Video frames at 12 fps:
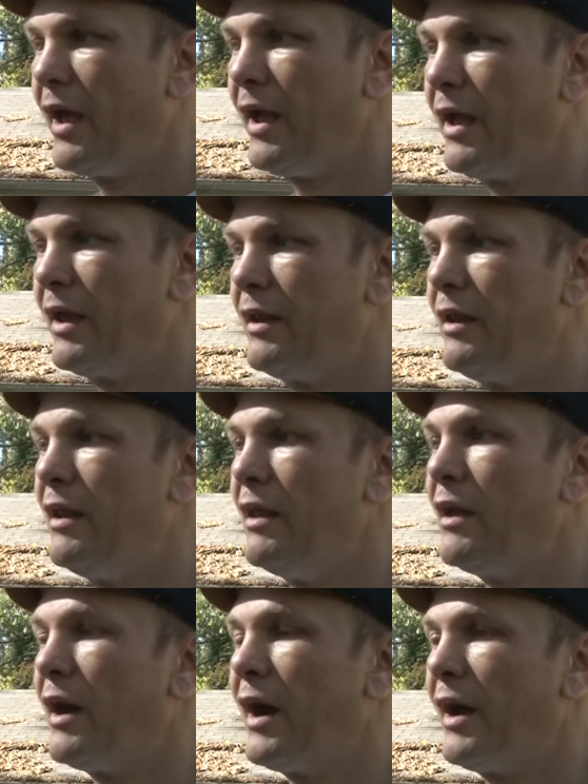and
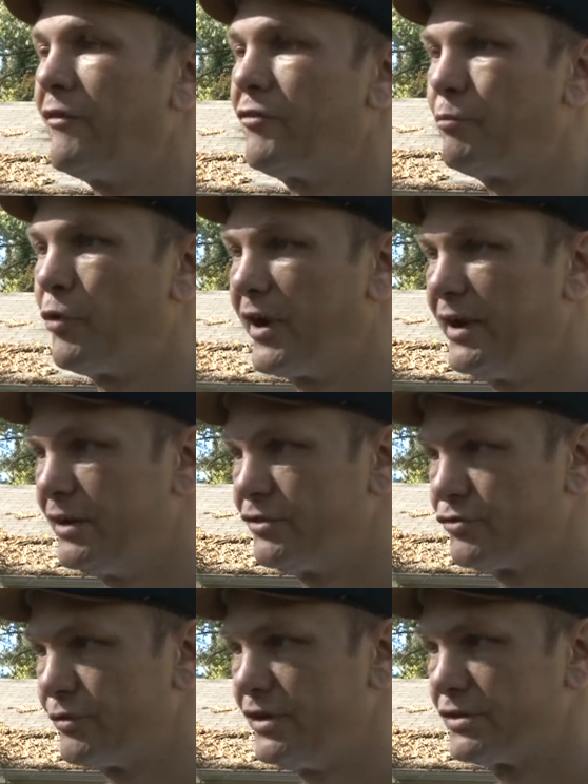I have a brain
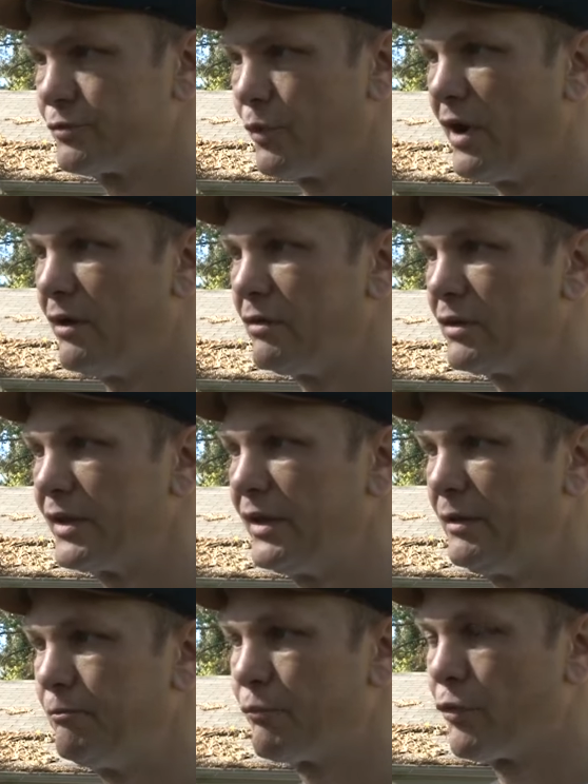injury as well.
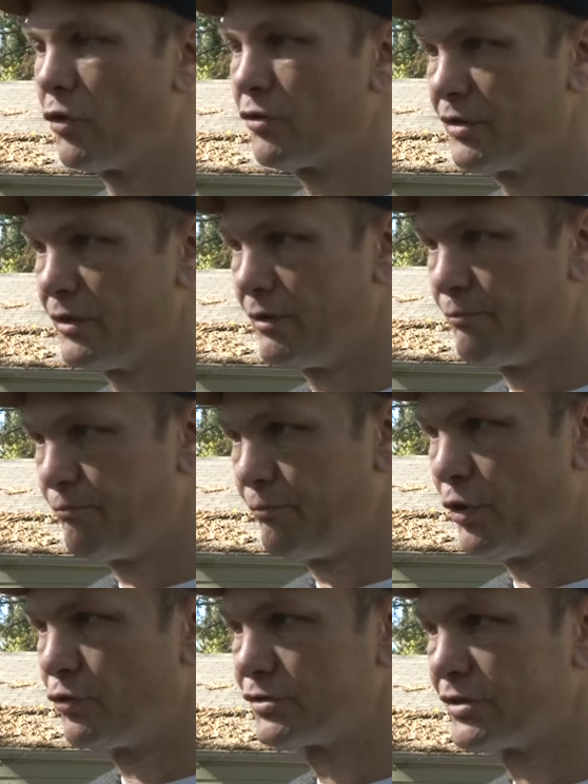He broke the
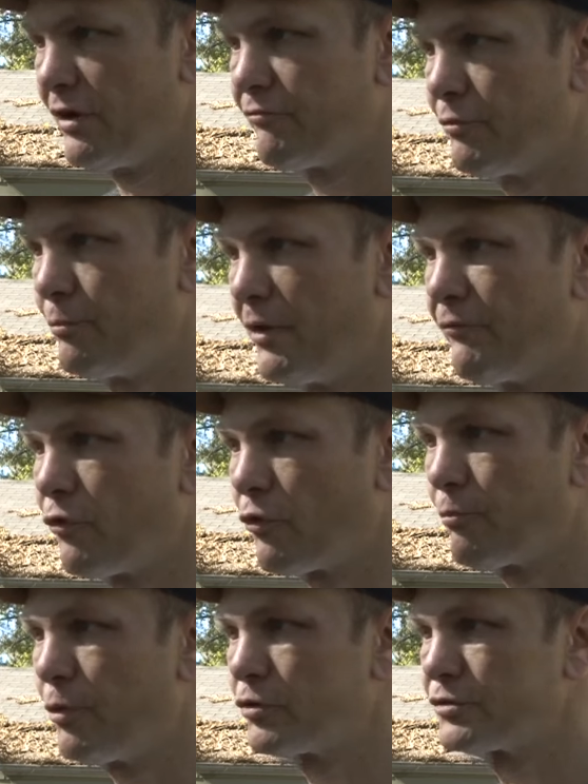post off of my four
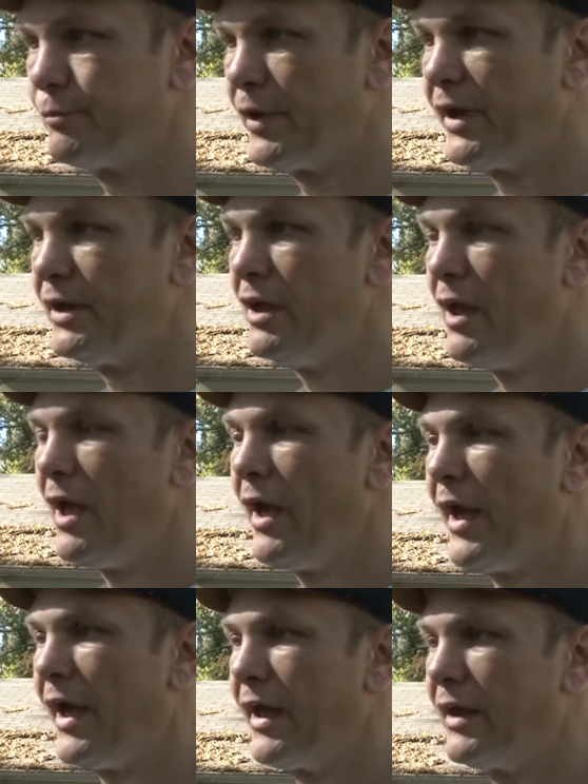post bed
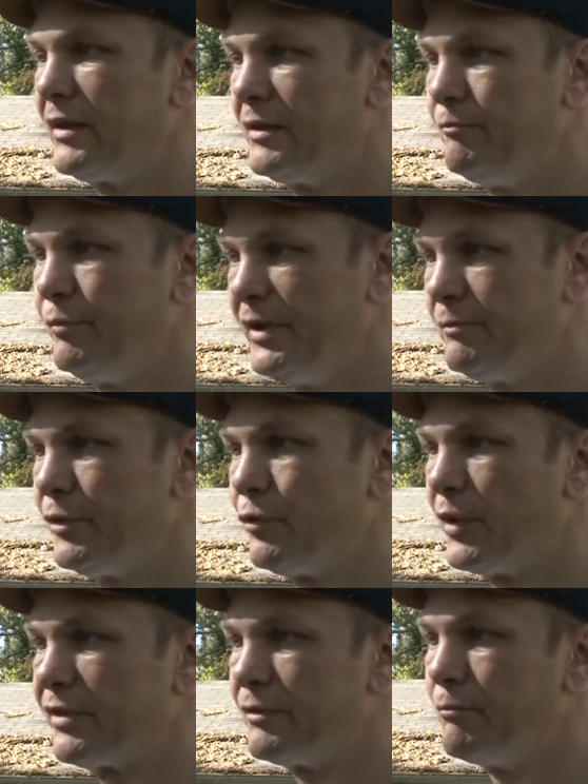and he beat me
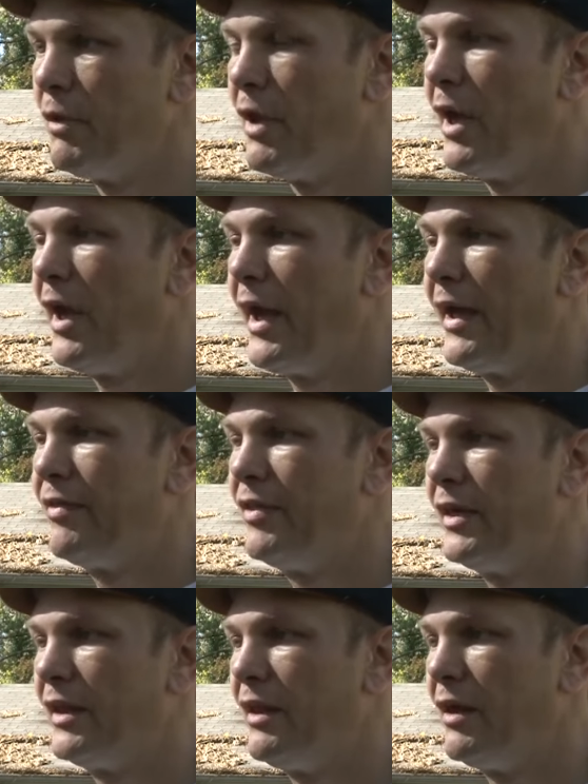with them. And
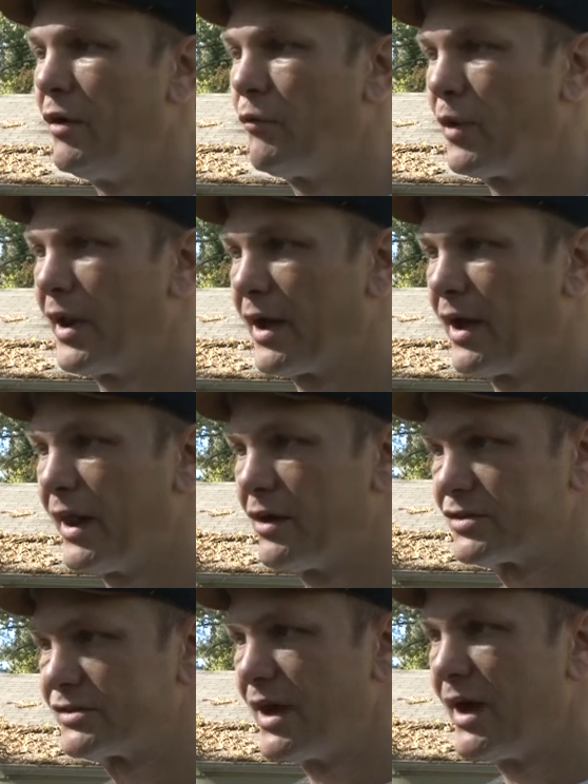then when I got
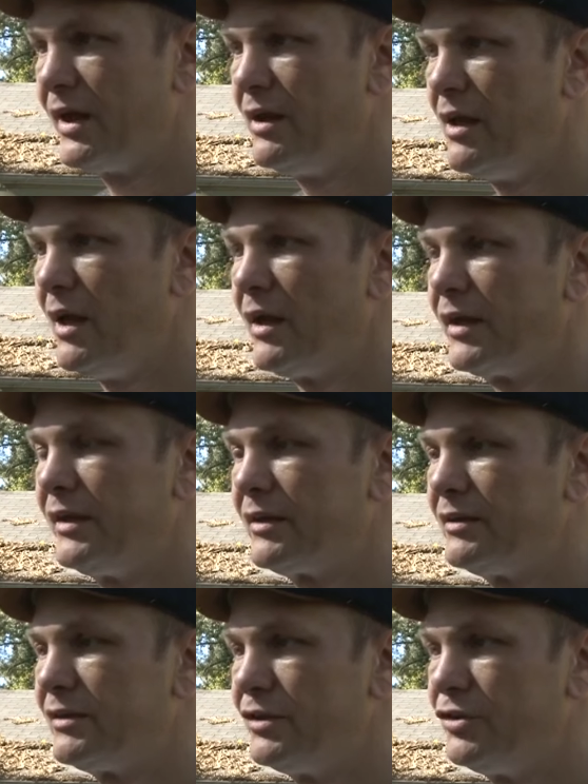outside, he
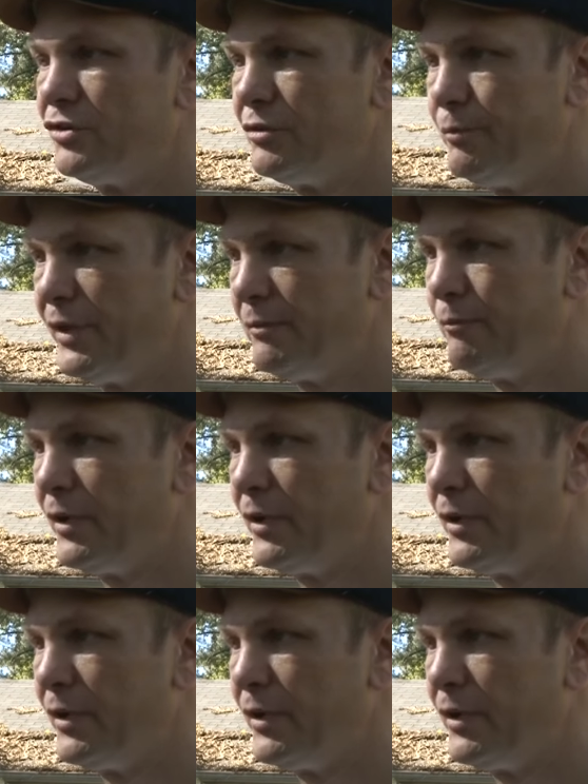continued to beat